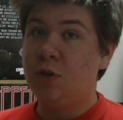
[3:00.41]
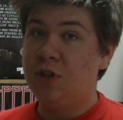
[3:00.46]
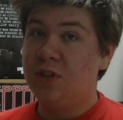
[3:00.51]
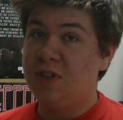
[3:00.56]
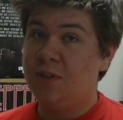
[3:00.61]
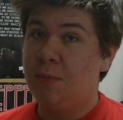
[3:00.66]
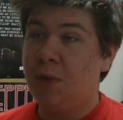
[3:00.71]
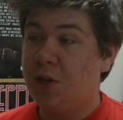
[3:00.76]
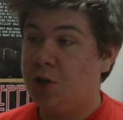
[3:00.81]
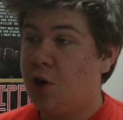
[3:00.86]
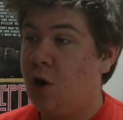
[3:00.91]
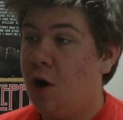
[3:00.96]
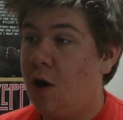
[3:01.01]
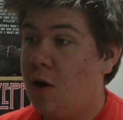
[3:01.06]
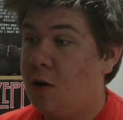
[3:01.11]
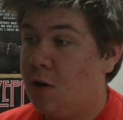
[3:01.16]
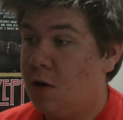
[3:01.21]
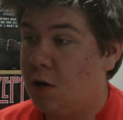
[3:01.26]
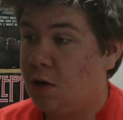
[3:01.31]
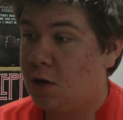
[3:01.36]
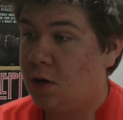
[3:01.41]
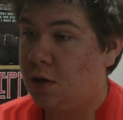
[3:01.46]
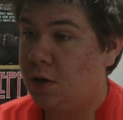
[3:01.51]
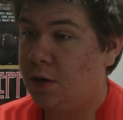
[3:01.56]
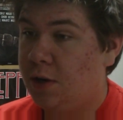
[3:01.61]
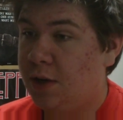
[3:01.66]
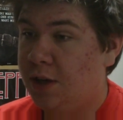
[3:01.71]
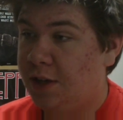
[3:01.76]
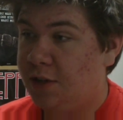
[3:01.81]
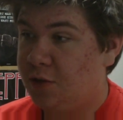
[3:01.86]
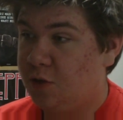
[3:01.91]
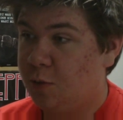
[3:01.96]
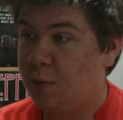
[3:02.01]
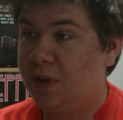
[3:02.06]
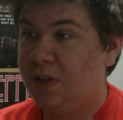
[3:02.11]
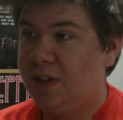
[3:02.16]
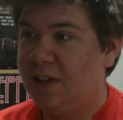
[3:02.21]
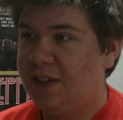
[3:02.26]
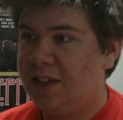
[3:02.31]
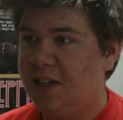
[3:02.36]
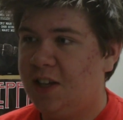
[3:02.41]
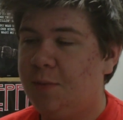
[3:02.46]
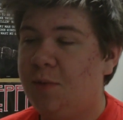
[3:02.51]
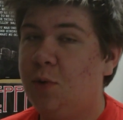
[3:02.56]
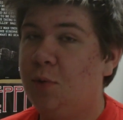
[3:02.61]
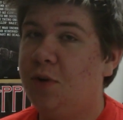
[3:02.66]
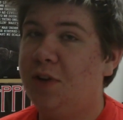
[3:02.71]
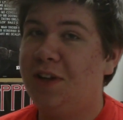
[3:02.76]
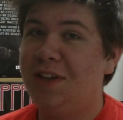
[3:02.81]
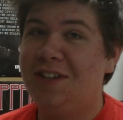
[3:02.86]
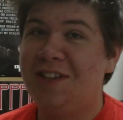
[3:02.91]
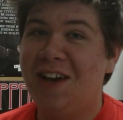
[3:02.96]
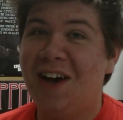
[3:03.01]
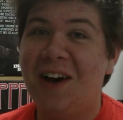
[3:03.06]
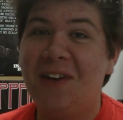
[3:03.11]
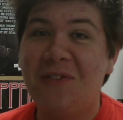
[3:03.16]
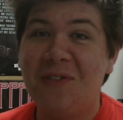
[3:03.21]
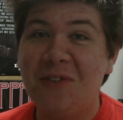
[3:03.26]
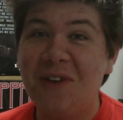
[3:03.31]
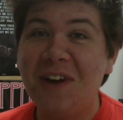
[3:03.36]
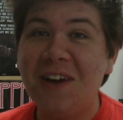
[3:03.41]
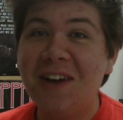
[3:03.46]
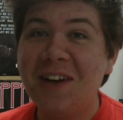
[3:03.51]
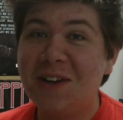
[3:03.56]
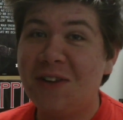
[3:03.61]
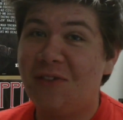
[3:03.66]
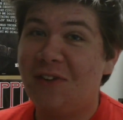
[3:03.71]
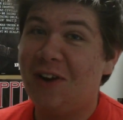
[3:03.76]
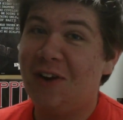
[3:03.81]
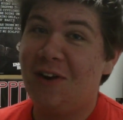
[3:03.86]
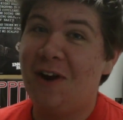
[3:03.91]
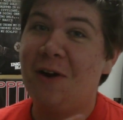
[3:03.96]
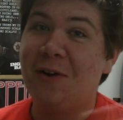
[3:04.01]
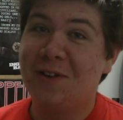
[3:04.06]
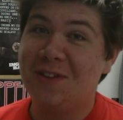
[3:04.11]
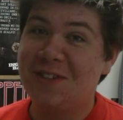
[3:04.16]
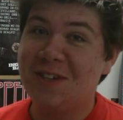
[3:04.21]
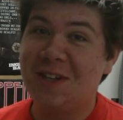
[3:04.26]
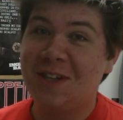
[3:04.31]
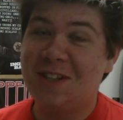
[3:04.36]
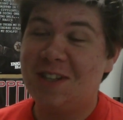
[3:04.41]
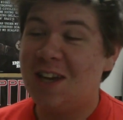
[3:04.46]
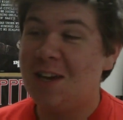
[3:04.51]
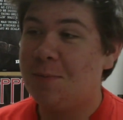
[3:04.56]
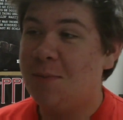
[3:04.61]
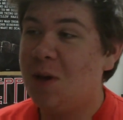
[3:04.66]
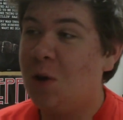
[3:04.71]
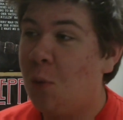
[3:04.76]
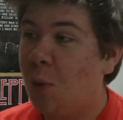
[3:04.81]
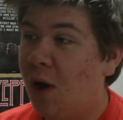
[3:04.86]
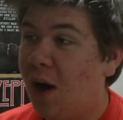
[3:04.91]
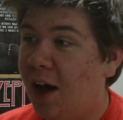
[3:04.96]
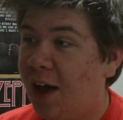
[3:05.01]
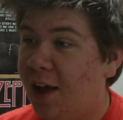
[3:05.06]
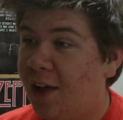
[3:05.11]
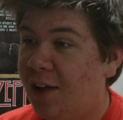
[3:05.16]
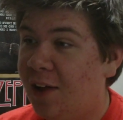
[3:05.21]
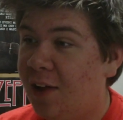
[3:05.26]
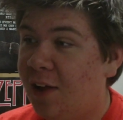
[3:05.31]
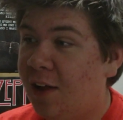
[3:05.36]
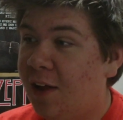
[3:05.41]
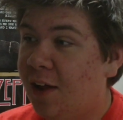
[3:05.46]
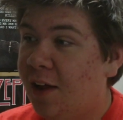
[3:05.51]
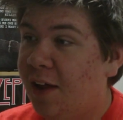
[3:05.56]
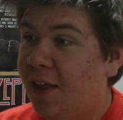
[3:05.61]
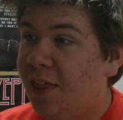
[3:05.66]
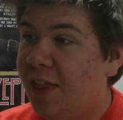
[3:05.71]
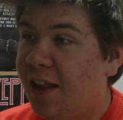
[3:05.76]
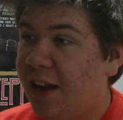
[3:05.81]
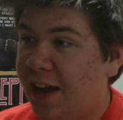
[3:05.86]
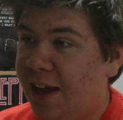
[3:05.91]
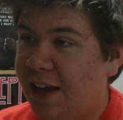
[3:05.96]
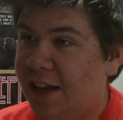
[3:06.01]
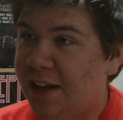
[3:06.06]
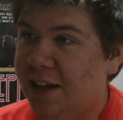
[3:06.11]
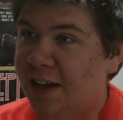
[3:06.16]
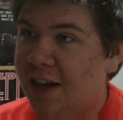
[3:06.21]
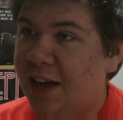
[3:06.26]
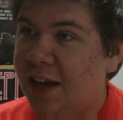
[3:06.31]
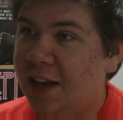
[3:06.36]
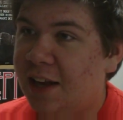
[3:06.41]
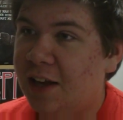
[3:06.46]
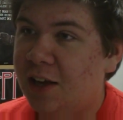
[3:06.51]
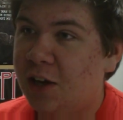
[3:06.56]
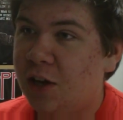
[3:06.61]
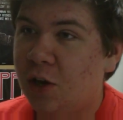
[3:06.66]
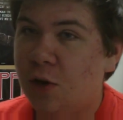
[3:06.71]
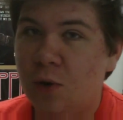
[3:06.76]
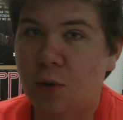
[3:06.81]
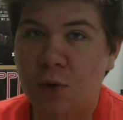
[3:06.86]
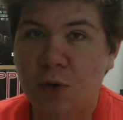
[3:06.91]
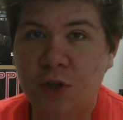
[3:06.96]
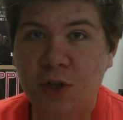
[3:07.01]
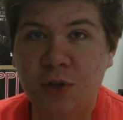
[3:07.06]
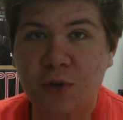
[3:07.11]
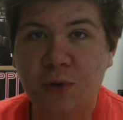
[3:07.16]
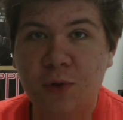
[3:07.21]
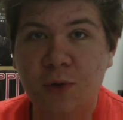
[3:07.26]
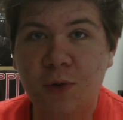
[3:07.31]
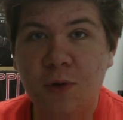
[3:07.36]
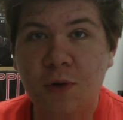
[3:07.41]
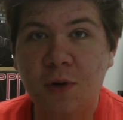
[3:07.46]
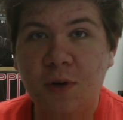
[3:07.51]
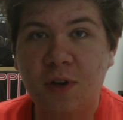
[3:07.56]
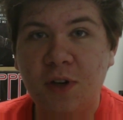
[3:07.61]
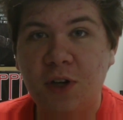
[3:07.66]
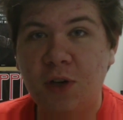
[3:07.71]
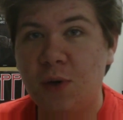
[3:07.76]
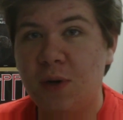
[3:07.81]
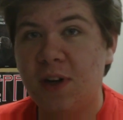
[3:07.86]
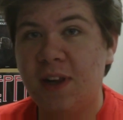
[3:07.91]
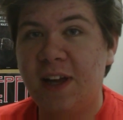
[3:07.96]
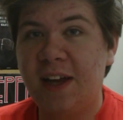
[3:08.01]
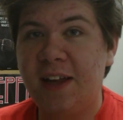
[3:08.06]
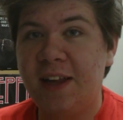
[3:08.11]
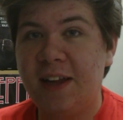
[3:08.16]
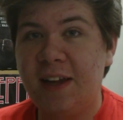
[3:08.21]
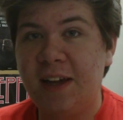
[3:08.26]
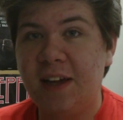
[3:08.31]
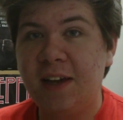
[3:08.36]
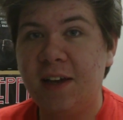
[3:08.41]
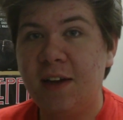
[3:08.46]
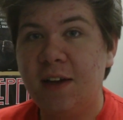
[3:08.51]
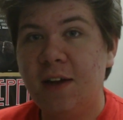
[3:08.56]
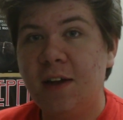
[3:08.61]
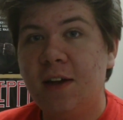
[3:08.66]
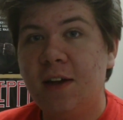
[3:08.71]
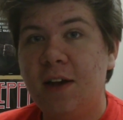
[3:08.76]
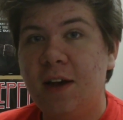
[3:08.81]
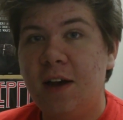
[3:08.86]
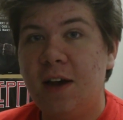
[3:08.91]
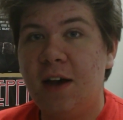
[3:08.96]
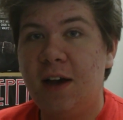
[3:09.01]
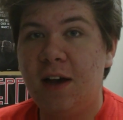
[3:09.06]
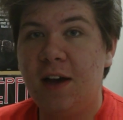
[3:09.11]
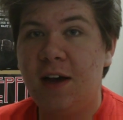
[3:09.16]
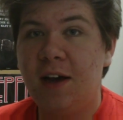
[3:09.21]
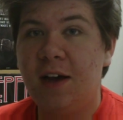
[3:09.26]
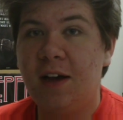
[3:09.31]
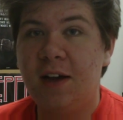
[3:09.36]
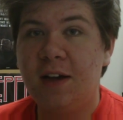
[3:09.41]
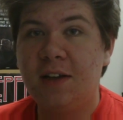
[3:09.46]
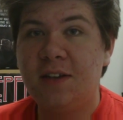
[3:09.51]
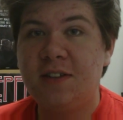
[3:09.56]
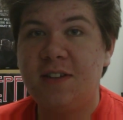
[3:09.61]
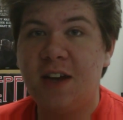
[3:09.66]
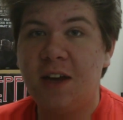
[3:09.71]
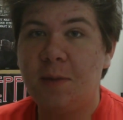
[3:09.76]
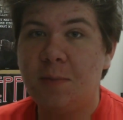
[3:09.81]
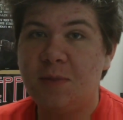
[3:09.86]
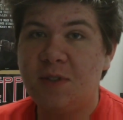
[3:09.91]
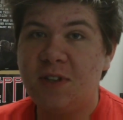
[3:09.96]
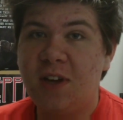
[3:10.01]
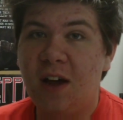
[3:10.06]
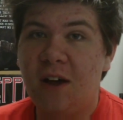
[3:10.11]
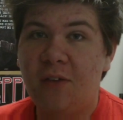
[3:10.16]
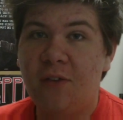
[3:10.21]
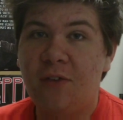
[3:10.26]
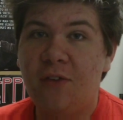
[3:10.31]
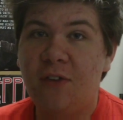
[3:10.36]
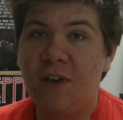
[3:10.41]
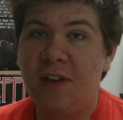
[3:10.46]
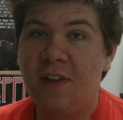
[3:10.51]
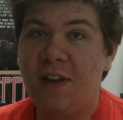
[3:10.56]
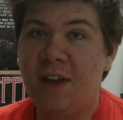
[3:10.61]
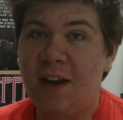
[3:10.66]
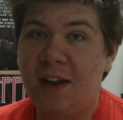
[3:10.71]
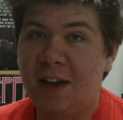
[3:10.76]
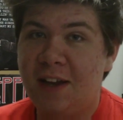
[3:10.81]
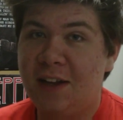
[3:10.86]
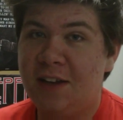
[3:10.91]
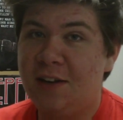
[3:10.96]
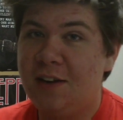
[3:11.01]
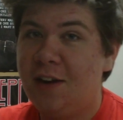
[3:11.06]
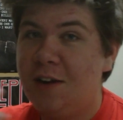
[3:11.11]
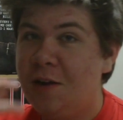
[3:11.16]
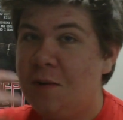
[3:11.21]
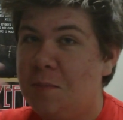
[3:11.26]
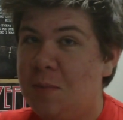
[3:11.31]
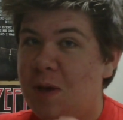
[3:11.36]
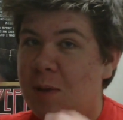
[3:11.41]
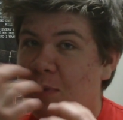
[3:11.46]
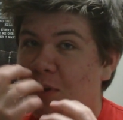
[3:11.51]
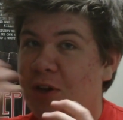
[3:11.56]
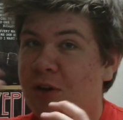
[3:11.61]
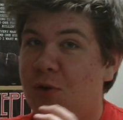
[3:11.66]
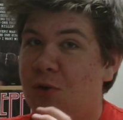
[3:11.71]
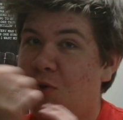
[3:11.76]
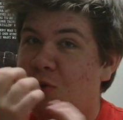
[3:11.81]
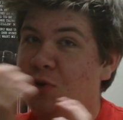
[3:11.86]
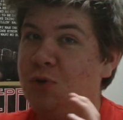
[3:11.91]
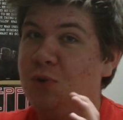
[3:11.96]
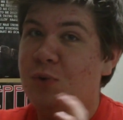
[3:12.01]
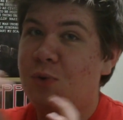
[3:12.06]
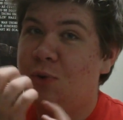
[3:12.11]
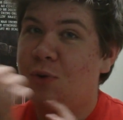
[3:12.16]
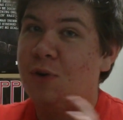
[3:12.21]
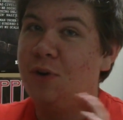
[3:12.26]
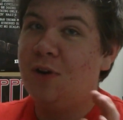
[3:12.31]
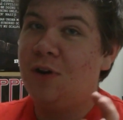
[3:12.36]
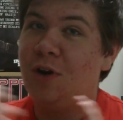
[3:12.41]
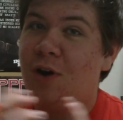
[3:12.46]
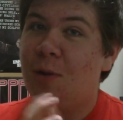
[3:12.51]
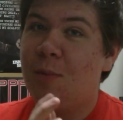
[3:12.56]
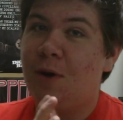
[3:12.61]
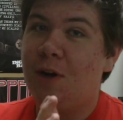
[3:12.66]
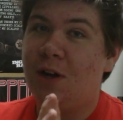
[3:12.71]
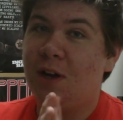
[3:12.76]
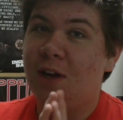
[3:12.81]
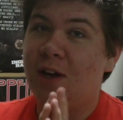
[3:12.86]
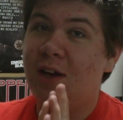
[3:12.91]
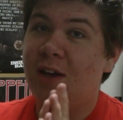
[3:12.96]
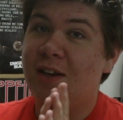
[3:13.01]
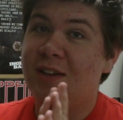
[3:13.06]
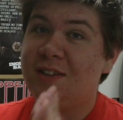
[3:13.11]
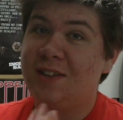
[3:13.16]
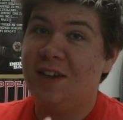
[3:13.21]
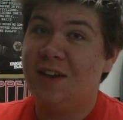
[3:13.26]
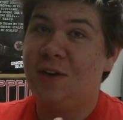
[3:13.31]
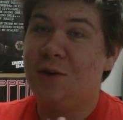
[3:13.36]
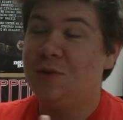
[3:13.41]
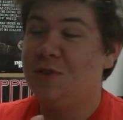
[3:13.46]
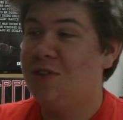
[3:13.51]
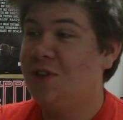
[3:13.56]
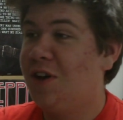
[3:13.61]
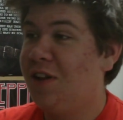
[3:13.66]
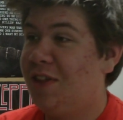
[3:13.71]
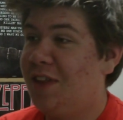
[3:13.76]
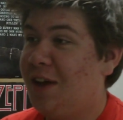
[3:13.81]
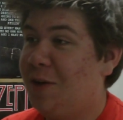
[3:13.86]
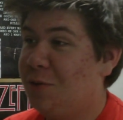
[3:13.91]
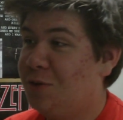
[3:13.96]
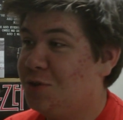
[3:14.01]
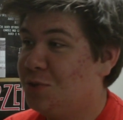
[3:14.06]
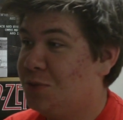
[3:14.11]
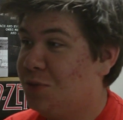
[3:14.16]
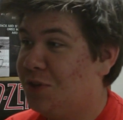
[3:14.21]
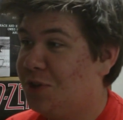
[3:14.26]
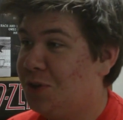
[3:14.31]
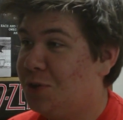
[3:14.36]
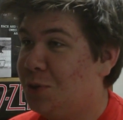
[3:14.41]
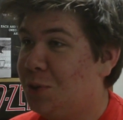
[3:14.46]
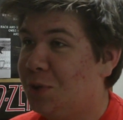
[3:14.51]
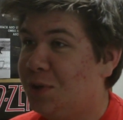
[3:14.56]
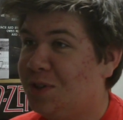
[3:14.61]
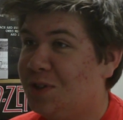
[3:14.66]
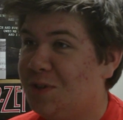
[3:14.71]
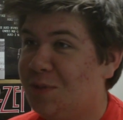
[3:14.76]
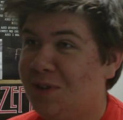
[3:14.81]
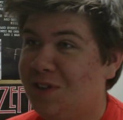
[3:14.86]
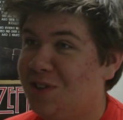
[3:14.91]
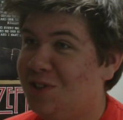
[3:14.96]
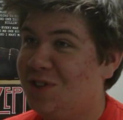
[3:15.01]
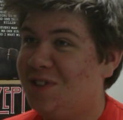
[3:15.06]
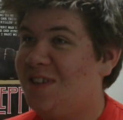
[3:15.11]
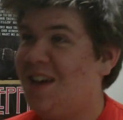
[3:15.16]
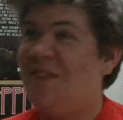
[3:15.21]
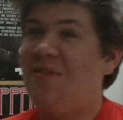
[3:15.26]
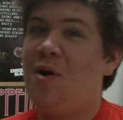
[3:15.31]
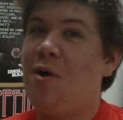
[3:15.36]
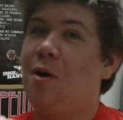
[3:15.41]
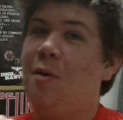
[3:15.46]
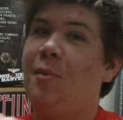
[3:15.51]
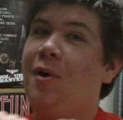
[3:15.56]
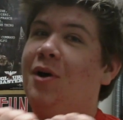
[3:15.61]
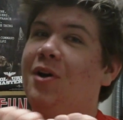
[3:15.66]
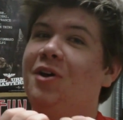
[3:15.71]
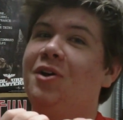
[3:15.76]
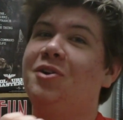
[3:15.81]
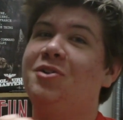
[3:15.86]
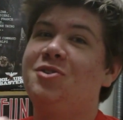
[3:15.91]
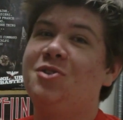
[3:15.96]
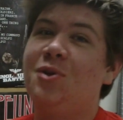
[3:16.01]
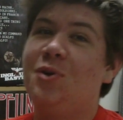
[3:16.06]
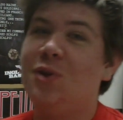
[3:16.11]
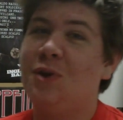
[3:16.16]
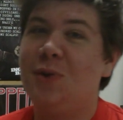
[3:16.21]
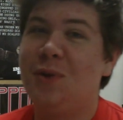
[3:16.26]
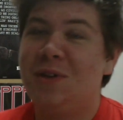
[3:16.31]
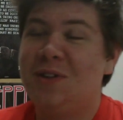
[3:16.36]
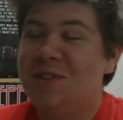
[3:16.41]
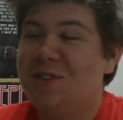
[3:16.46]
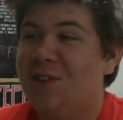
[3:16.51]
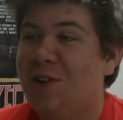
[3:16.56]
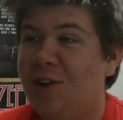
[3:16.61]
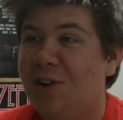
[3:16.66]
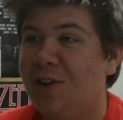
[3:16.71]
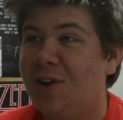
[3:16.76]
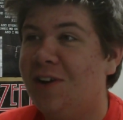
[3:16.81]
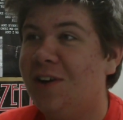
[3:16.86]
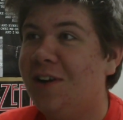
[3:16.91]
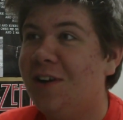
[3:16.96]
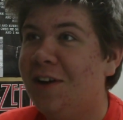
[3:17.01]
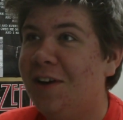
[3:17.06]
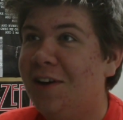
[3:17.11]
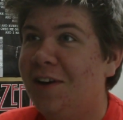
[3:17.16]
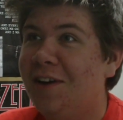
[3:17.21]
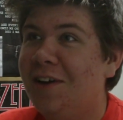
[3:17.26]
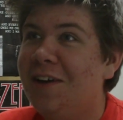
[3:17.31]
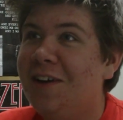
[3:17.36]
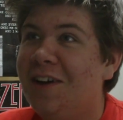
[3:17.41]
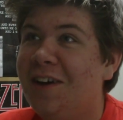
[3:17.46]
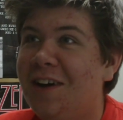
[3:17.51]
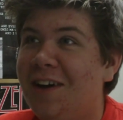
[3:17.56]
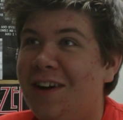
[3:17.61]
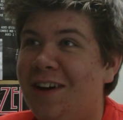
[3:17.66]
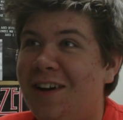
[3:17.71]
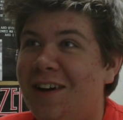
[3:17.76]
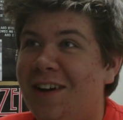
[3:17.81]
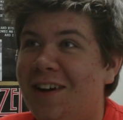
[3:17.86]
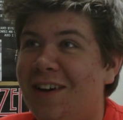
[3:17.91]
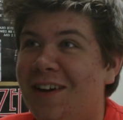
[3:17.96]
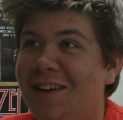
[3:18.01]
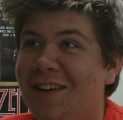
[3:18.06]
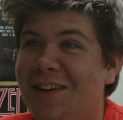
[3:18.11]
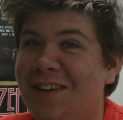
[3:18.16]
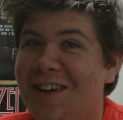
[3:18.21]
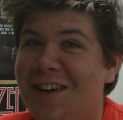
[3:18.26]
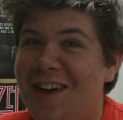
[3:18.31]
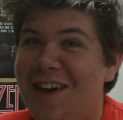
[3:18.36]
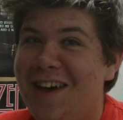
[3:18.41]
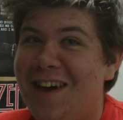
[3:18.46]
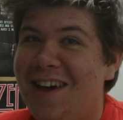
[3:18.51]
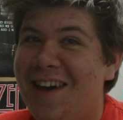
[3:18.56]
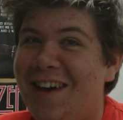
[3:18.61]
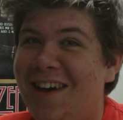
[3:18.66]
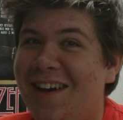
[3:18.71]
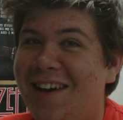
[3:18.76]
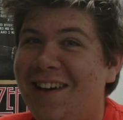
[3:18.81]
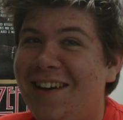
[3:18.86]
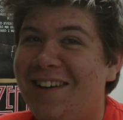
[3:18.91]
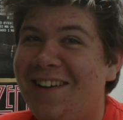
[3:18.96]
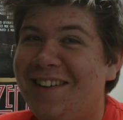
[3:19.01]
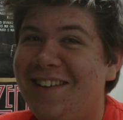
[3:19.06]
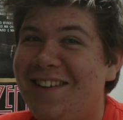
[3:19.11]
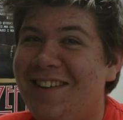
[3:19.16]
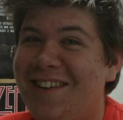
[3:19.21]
which is a much harder instrument, that's going to be really tough to figure out. It's going to take me a while then I can kind of go to ukulele uh, type stuff, and then I can maybe go to harmonica because I always thought that was a really cool instrument. Just have a harmonica solo in a song. Uh, yeah,